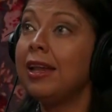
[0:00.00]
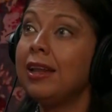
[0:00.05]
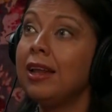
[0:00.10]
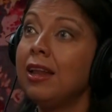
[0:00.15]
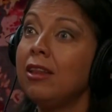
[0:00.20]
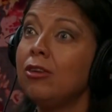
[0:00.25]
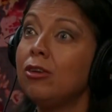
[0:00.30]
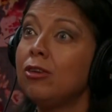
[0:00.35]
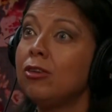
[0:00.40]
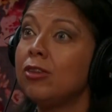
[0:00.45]

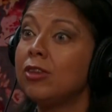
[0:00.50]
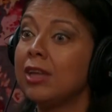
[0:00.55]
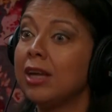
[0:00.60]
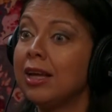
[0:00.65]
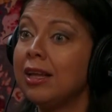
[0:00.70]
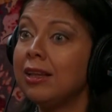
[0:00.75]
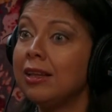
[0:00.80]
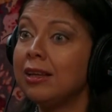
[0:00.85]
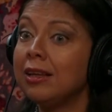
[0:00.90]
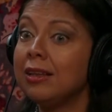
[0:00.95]

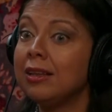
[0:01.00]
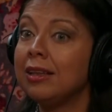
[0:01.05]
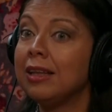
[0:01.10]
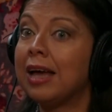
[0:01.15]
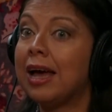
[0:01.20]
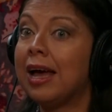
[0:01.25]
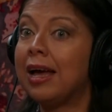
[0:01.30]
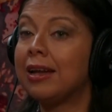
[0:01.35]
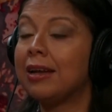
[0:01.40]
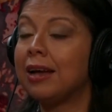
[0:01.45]
understanding
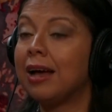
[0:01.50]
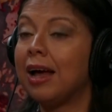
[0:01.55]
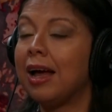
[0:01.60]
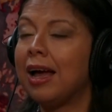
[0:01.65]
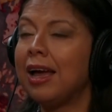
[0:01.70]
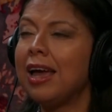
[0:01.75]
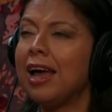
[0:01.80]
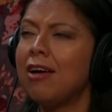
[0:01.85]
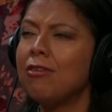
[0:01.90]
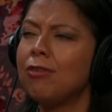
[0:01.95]
that
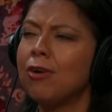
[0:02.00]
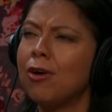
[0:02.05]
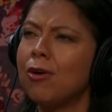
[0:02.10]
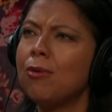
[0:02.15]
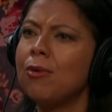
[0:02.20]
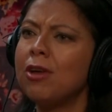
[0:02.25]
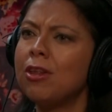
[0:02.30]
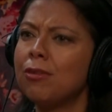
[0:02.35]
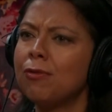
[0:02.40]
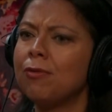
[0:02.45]
I have
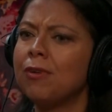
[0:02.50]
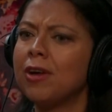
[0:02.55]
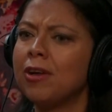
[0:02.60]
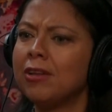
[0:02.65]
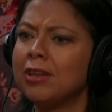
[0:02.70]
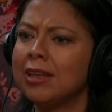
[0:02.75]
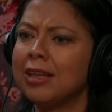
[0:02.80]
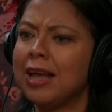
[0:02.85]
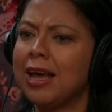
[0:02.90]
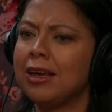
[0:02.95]
always
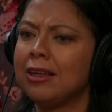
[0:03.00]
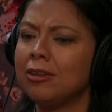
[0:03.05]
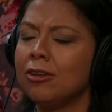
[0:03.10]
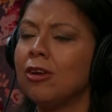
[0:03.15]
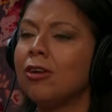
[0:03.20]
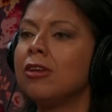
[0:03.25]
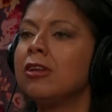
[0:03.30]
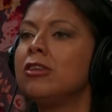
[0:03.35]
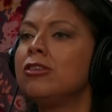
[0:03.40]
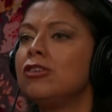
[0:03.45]
felt like
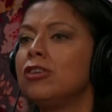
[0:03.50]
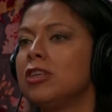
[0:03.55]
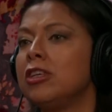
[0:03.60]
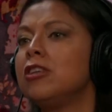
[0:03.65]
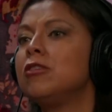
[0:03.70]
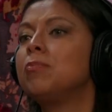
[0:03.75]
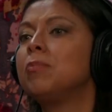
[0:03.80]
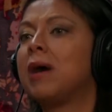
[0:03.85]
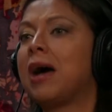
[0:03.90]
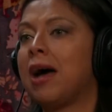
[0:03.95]
knowledge
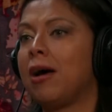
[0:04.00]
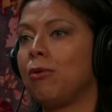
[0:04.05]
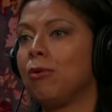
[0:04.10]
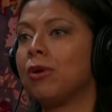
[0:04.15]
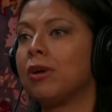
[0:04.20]
is power.